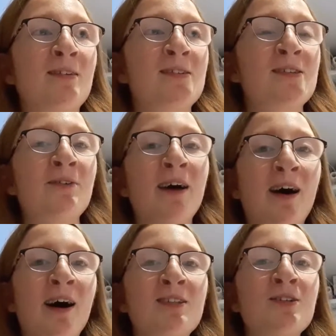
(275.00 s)

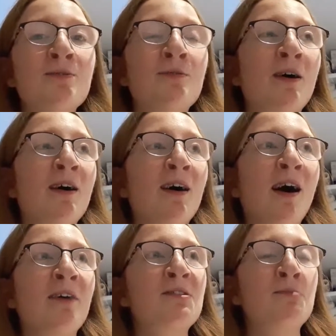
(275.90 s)
yeah, I do
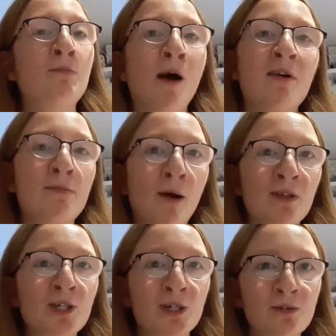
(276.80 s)
have to be wary about
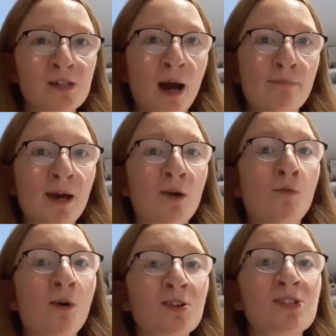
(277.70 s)
the shoes that I pick,
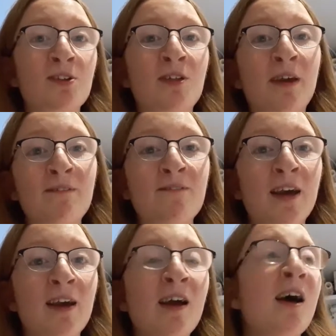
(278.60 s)
1, so that they
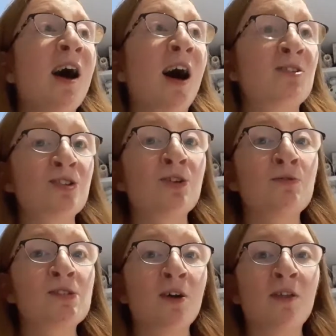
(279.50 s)
fit, and 2,
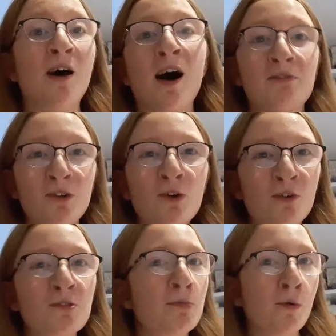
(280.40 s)
so that I feel
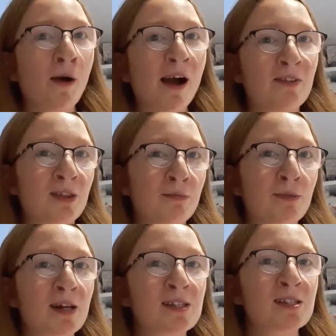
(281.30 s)
comfortable wearing them,
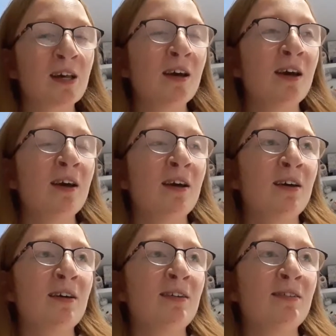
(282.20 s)
because
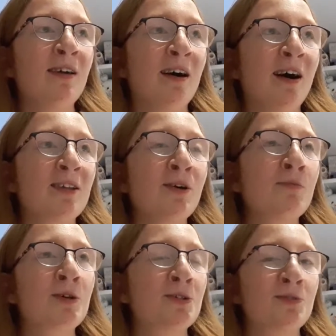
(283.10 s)
yeah, I don't
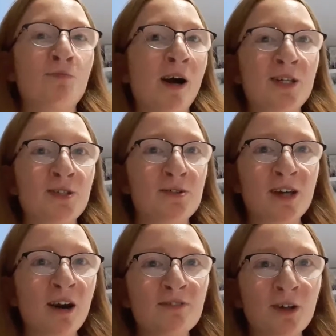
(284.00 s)
want to wear shoes
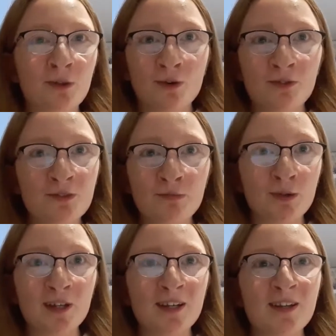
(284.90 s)
that I feel
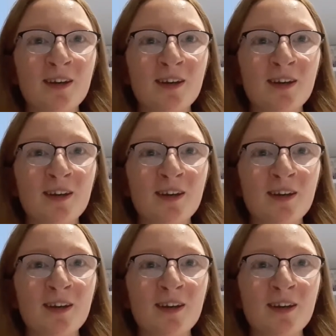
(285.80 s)
uncomfortable in.